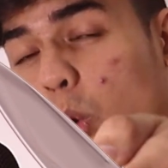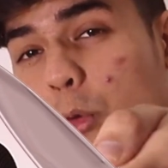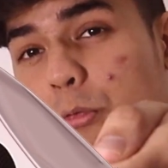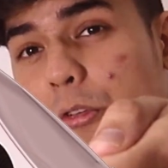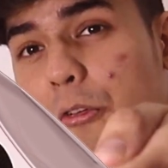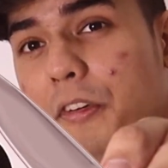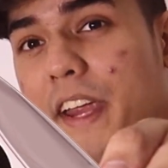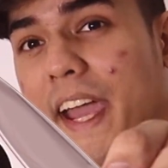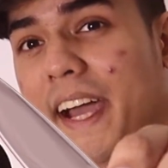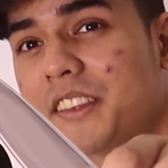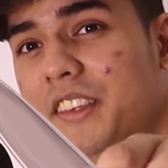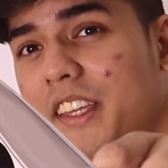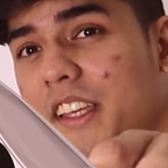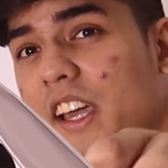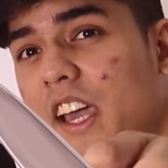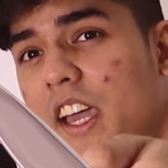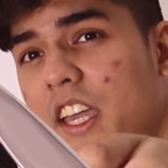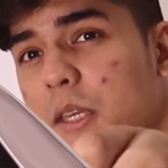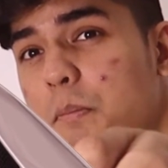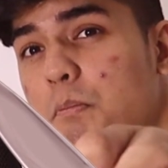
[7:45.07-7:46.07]
overreacting
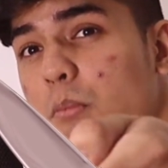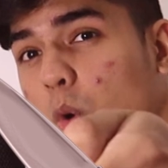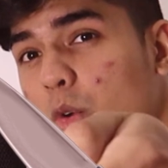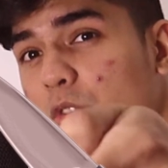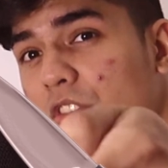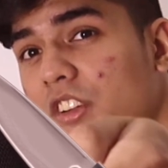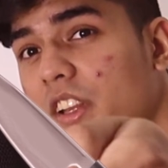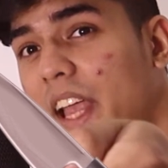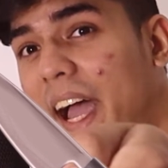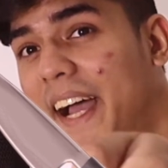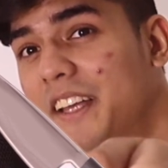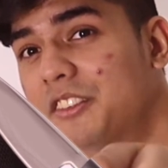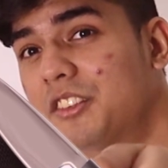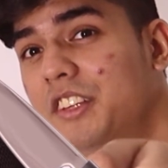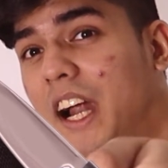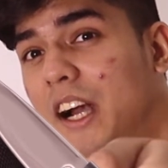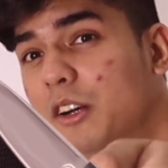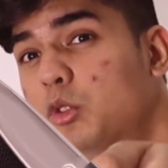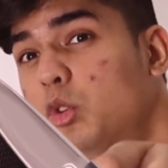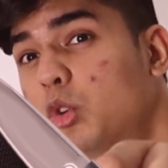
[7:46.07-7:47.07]
emotional
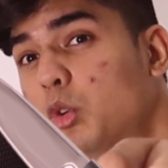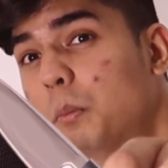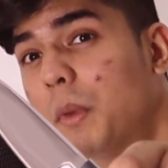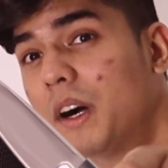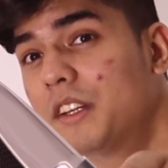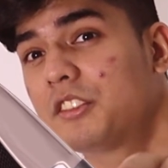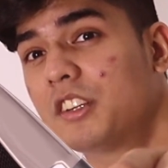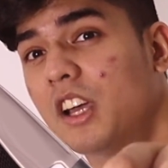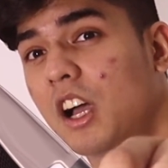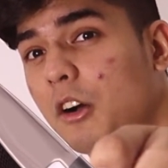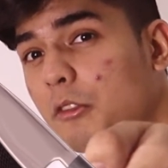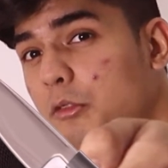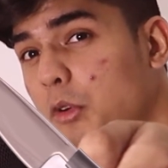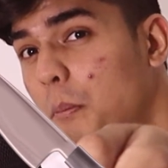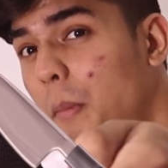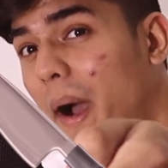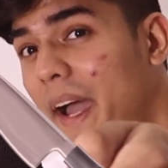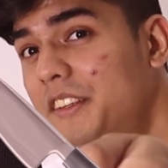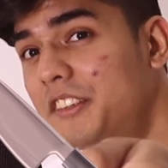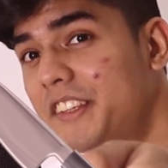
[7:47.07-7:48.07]
asses are too much for
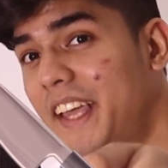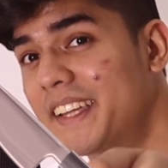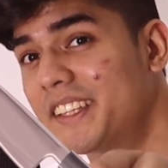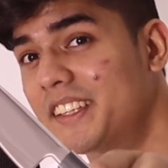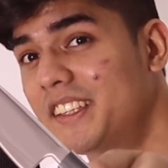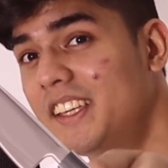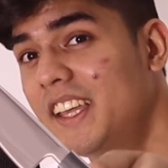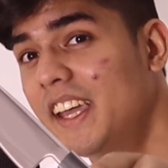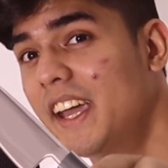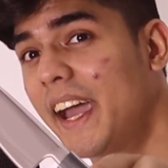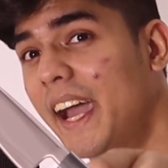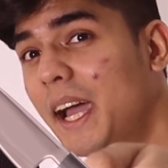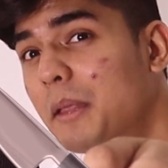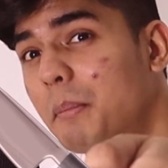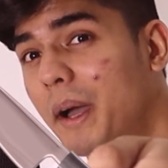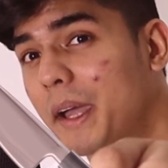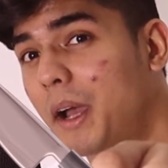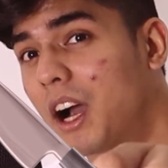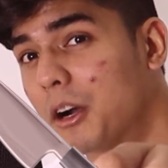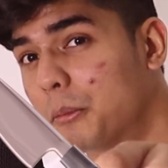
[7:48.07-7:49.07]
my sanity
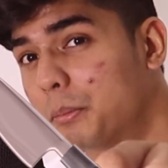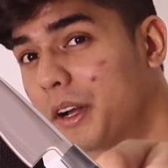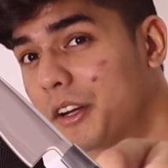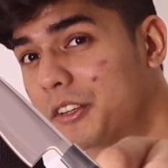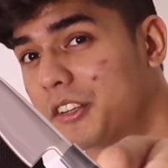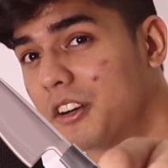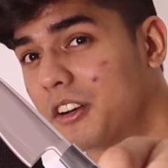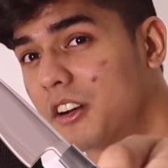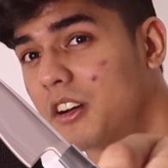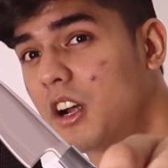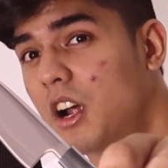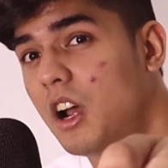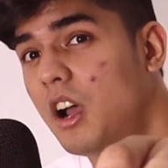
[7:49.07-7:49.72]
and my heart pressure.